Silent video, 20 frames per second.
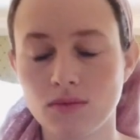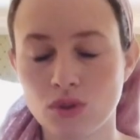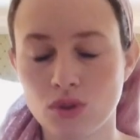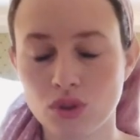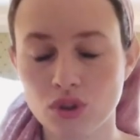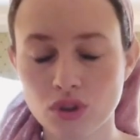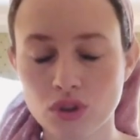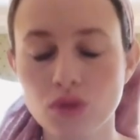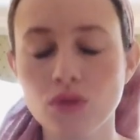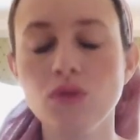
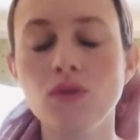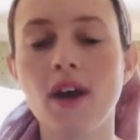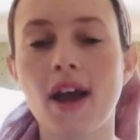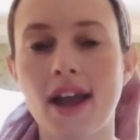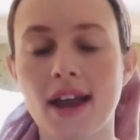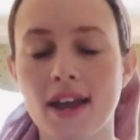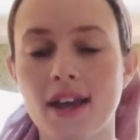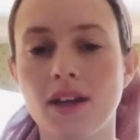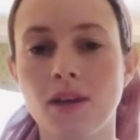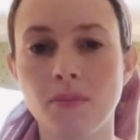do
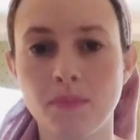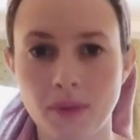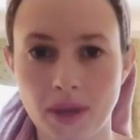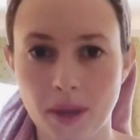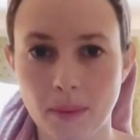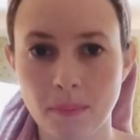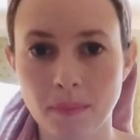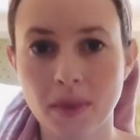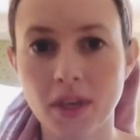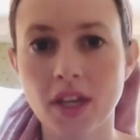add a
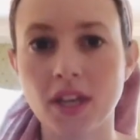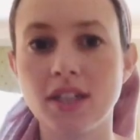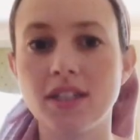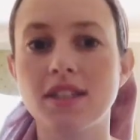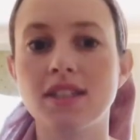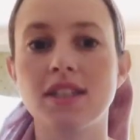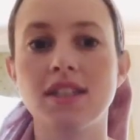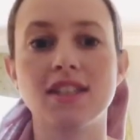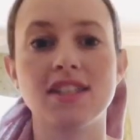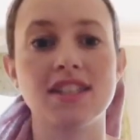bit, because
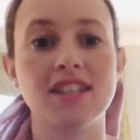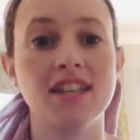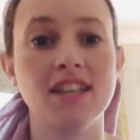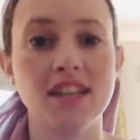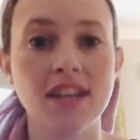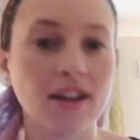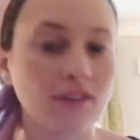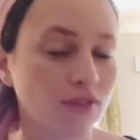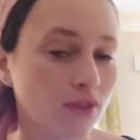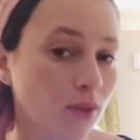it's
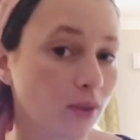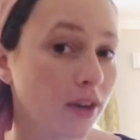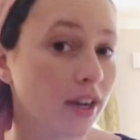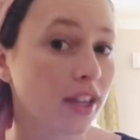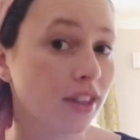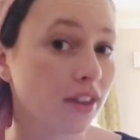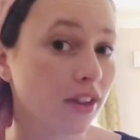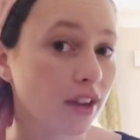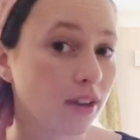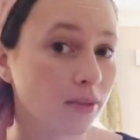never what
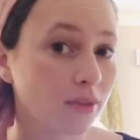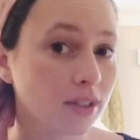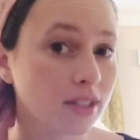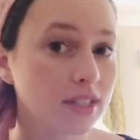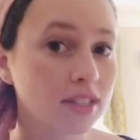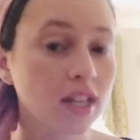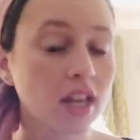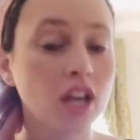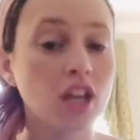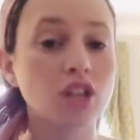I thought it was.
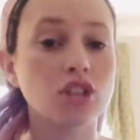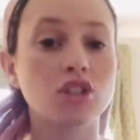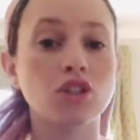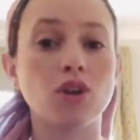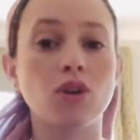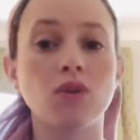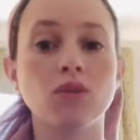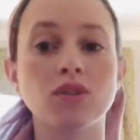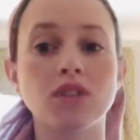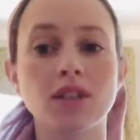
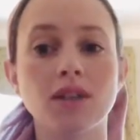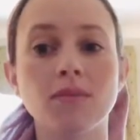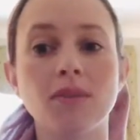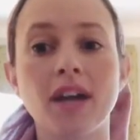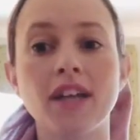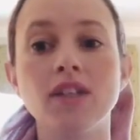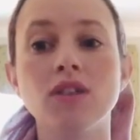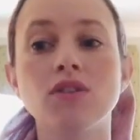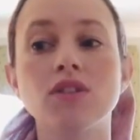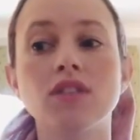So I know